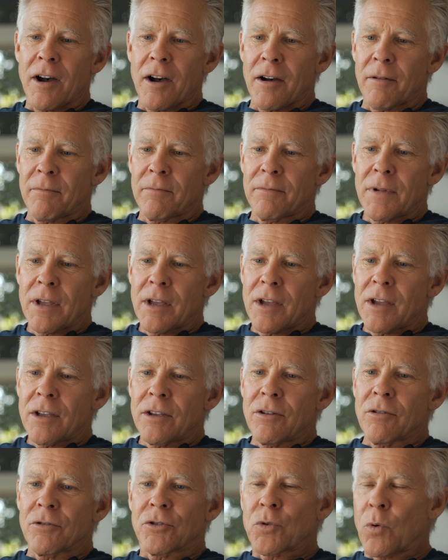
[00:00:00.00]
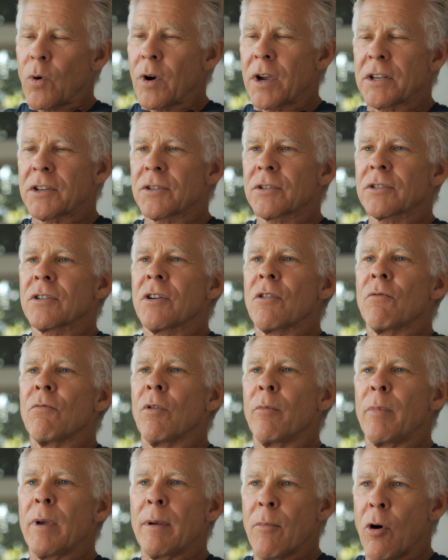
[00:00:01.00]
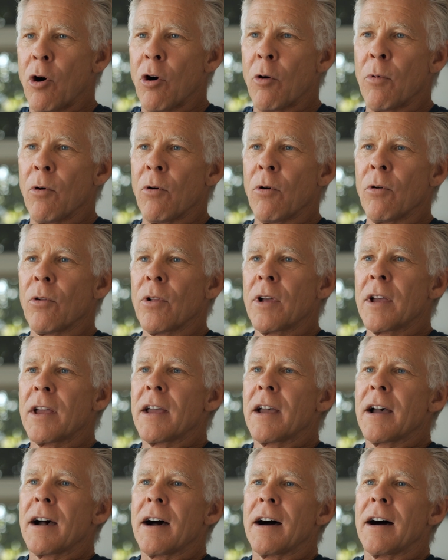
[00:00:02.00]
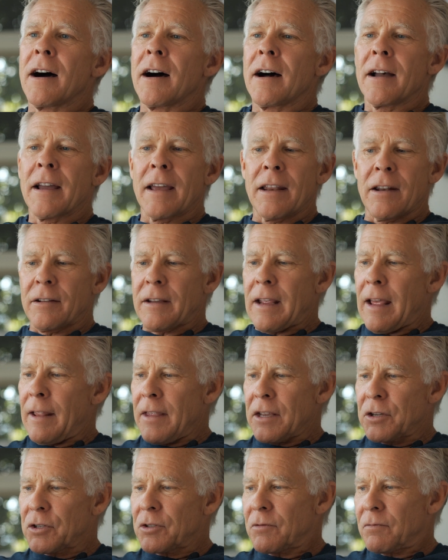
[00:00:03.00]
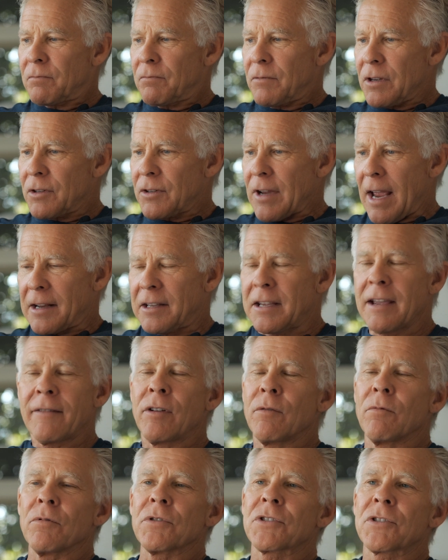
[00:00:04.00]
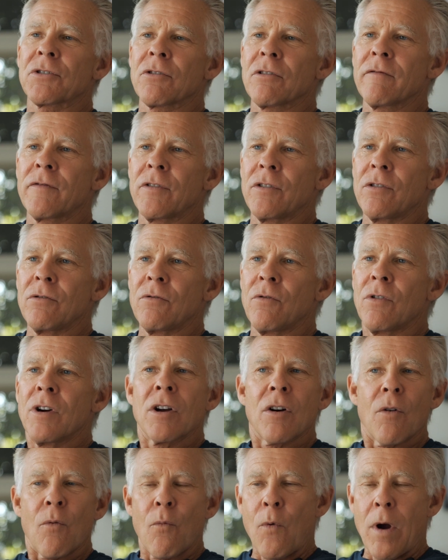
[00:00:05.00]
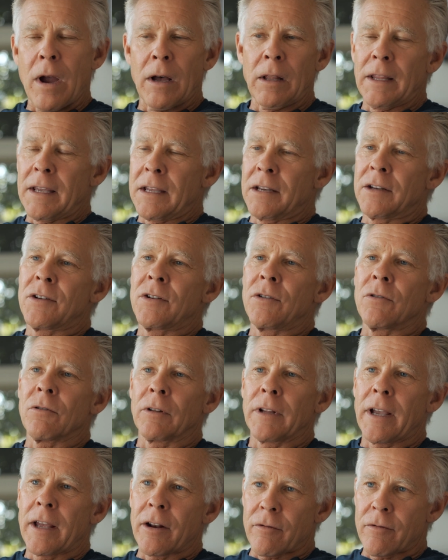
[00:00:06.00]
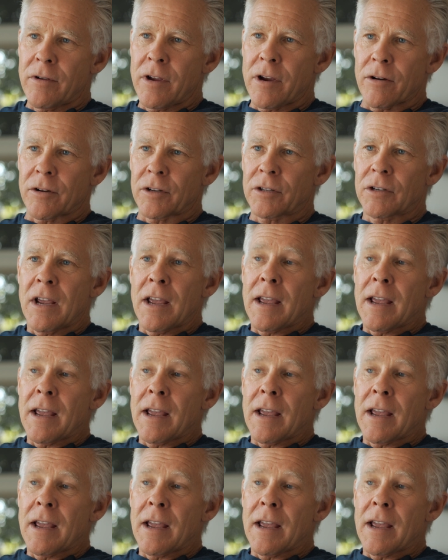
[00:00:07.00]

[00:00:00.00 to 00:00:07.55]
uh, your joints will be mobile uh, and, and this, this activity will serve you well into your later years.